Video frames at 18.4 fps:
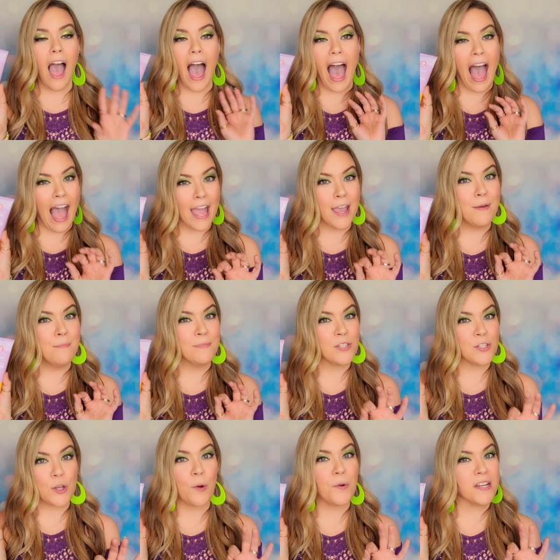I am
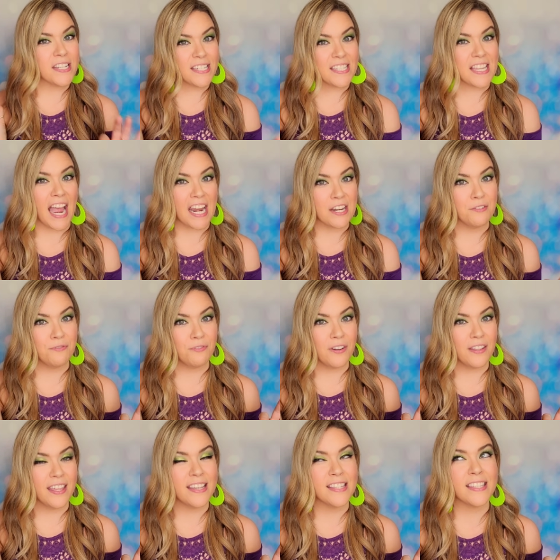so excited
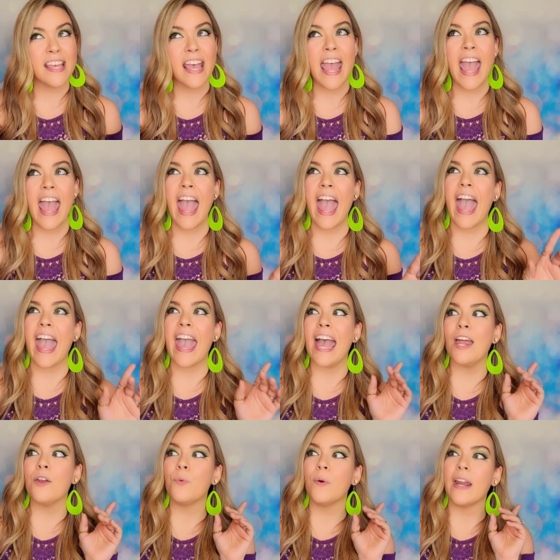for this.
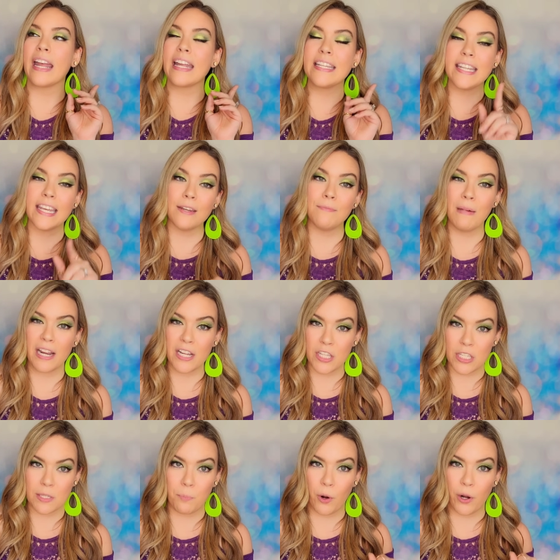And when I did my
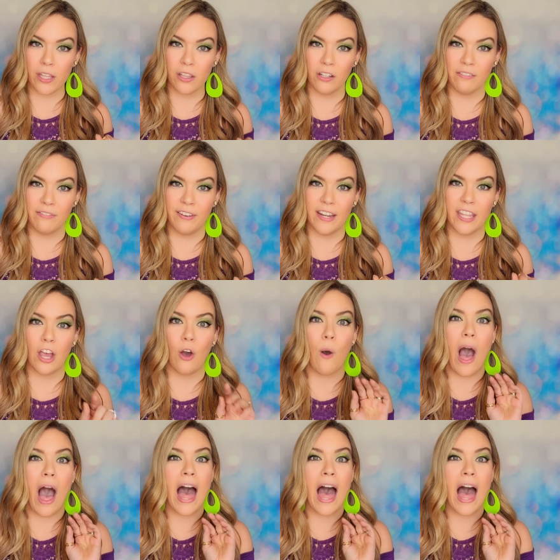spoiler video,